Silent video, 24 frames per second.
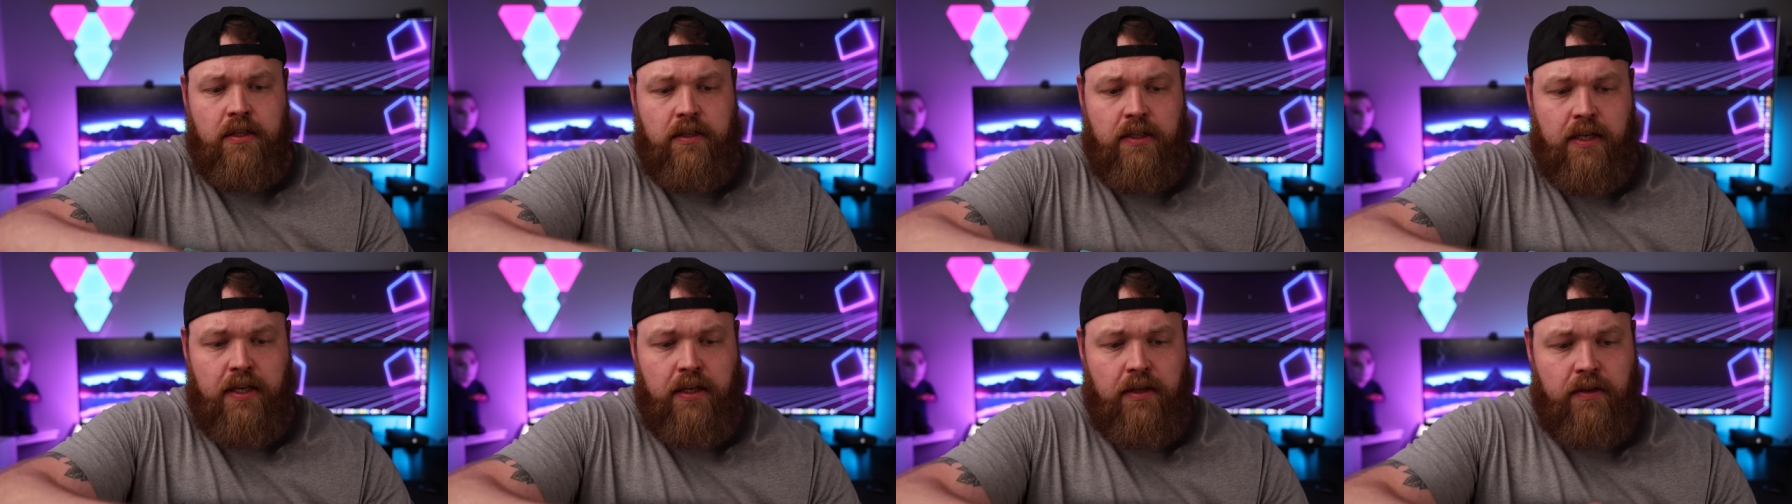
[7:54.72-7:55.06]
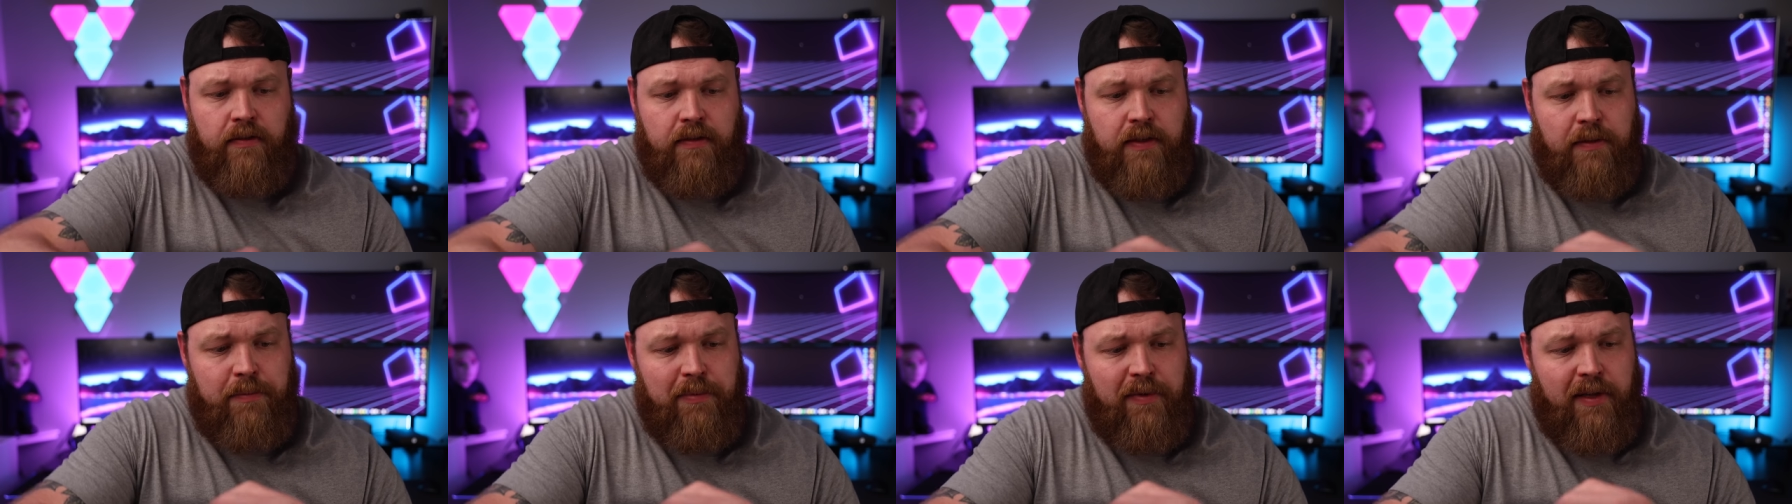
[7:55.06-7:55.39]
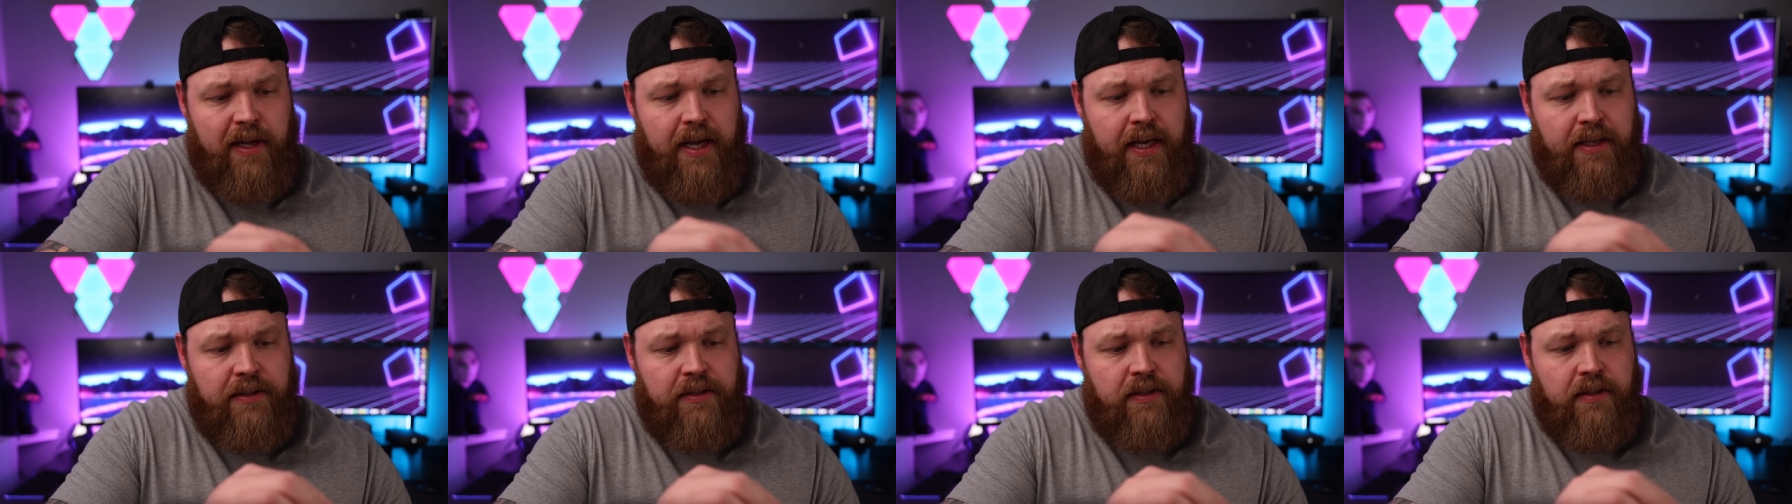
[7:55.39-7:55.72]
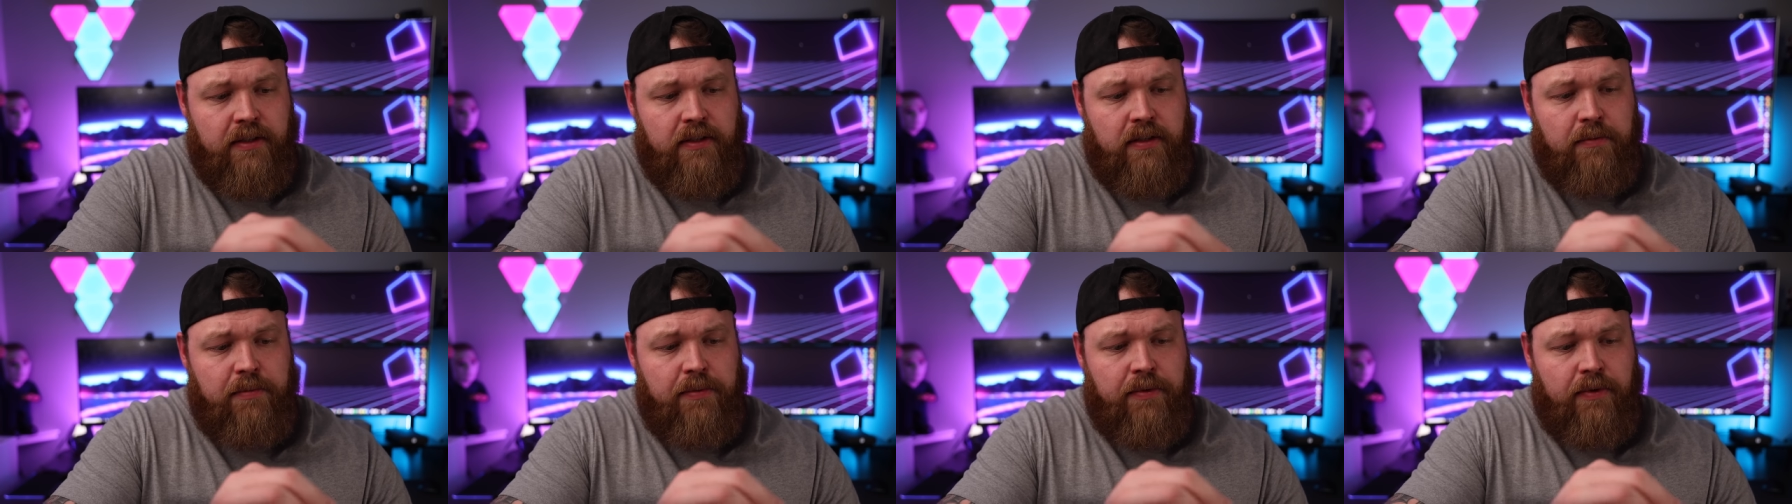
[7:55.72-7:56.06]
Got a little bit of
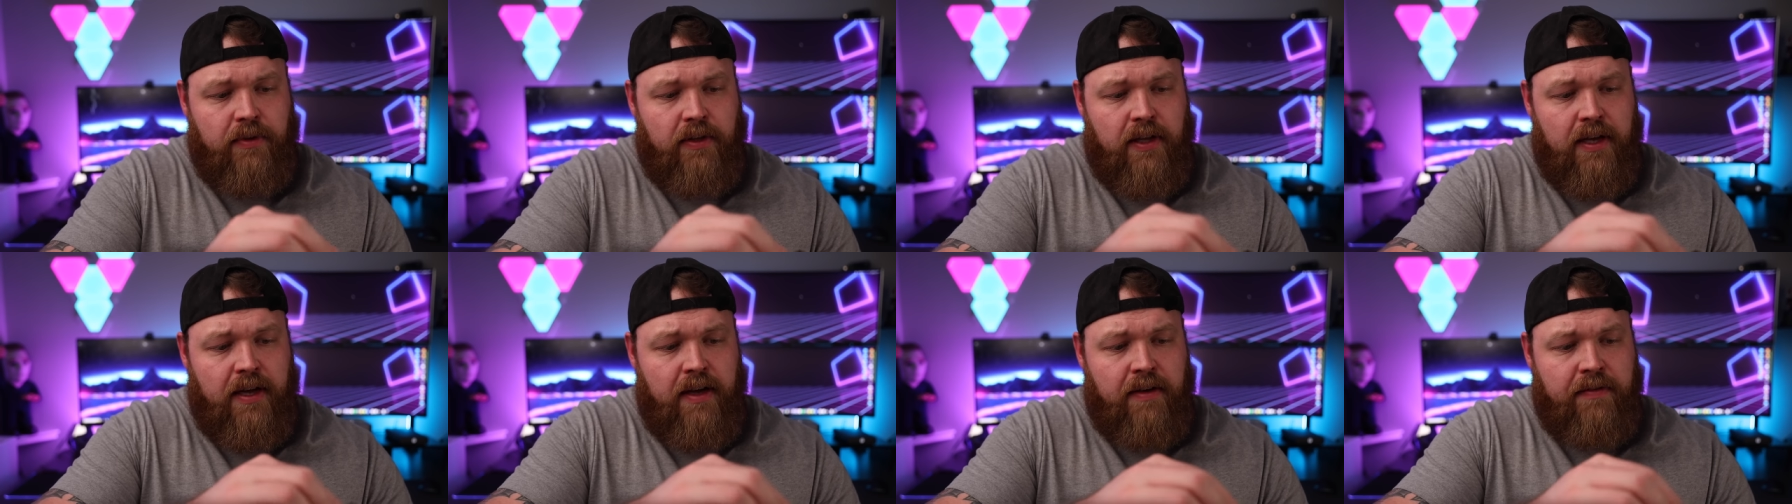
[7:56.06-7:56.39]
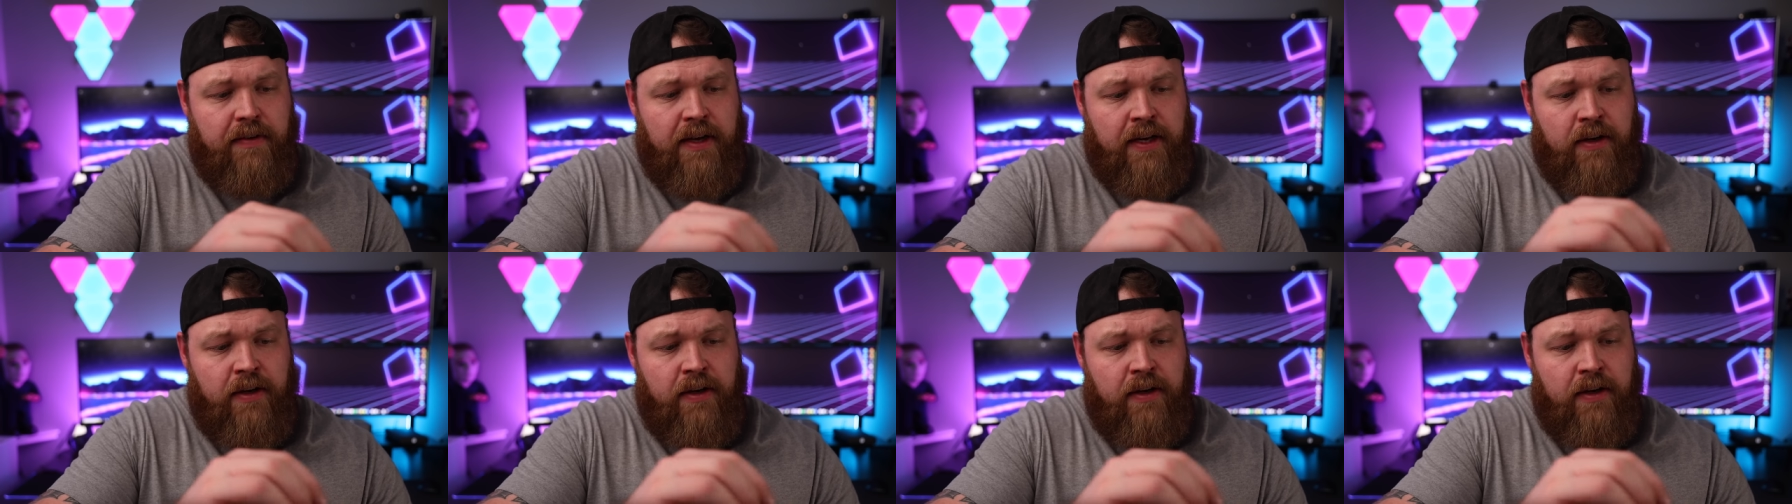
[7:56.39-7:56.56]
plastic to pull off.